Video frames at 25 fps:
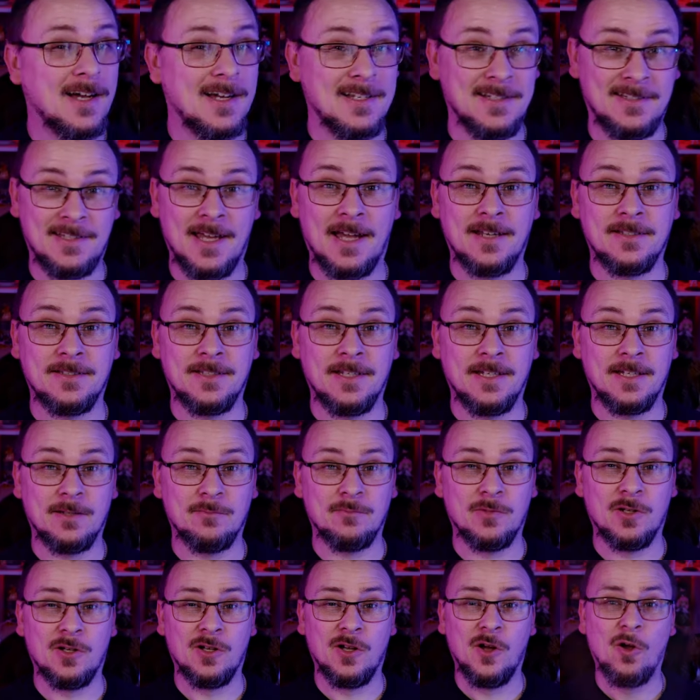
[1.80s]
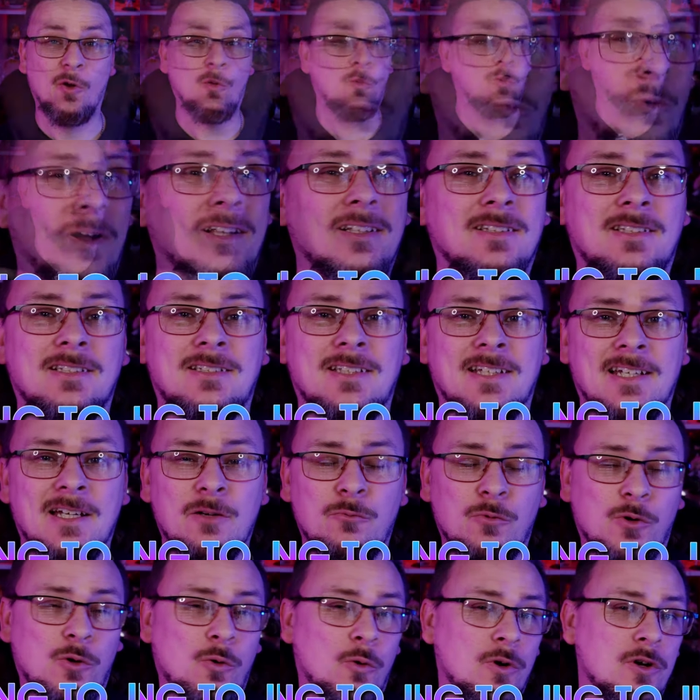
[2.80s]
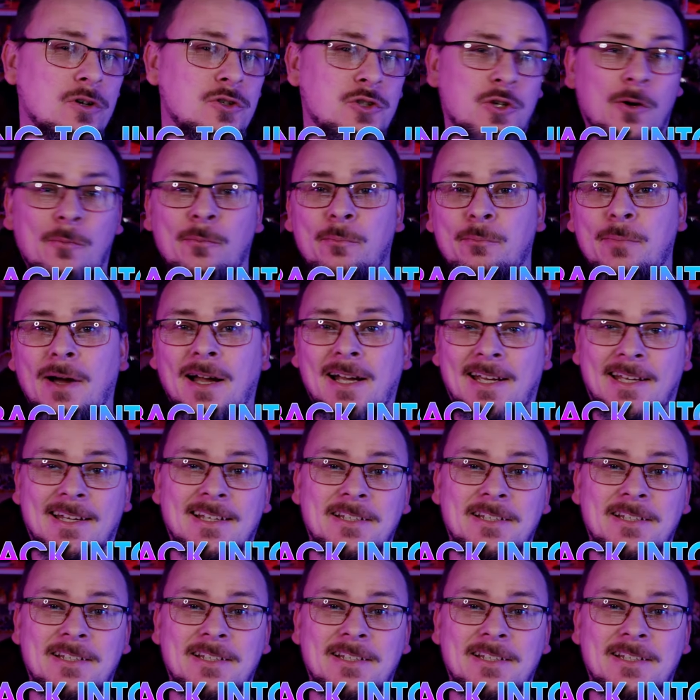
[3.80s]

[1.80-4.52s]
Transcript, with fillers: a dead game? Well, today we're going to jump back